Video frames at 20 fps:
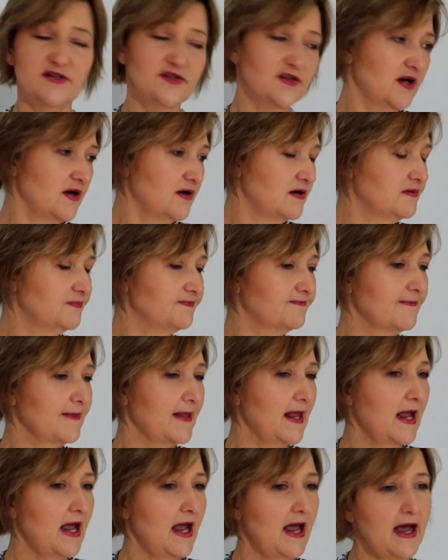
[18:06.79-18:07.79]
So
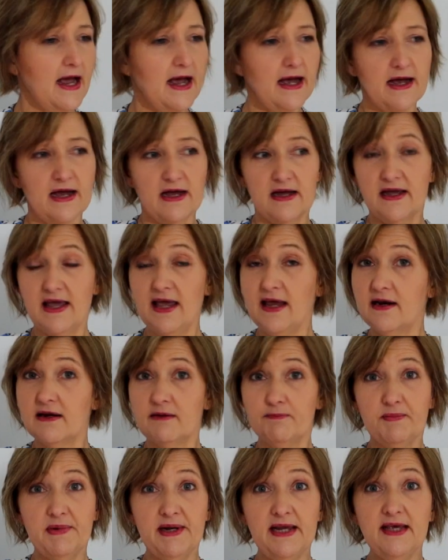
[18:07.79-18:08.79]

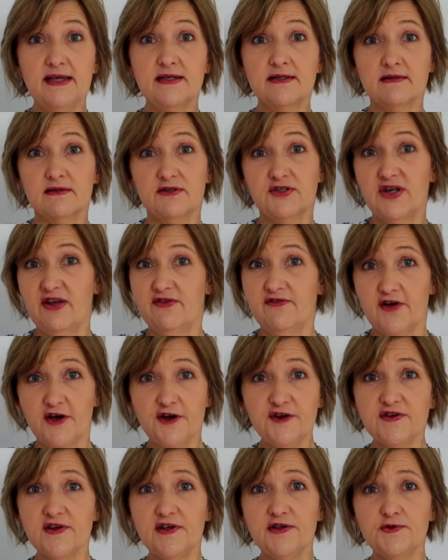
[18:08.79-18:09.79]
again, please share
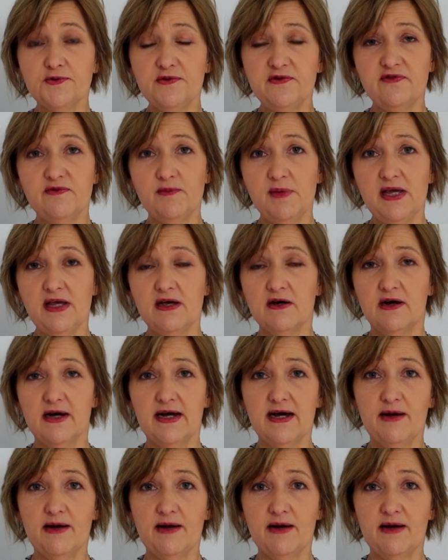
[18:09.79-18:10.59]
photos with me